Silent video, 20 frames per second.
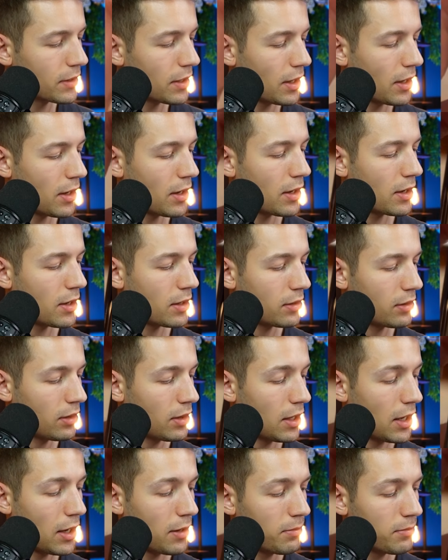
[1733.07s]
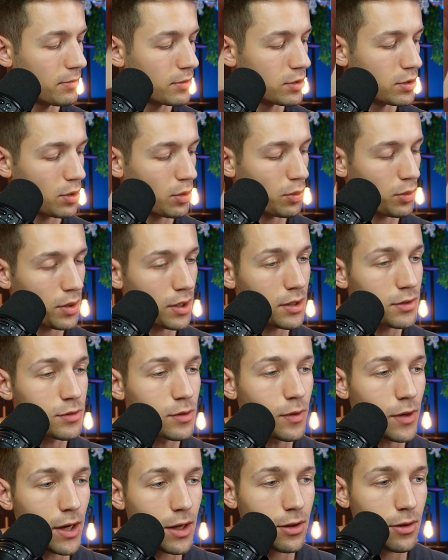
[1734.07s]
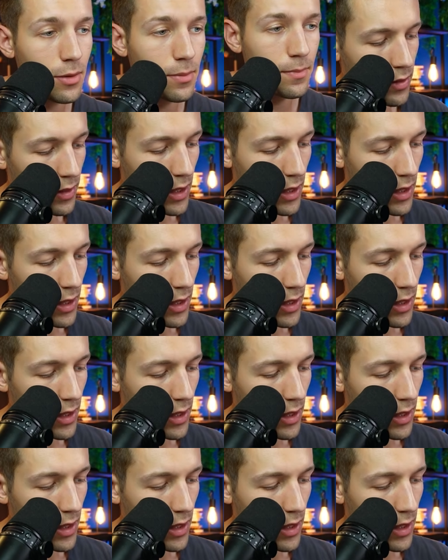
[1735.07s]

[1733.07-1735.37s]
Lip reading: And yeah, so it's great.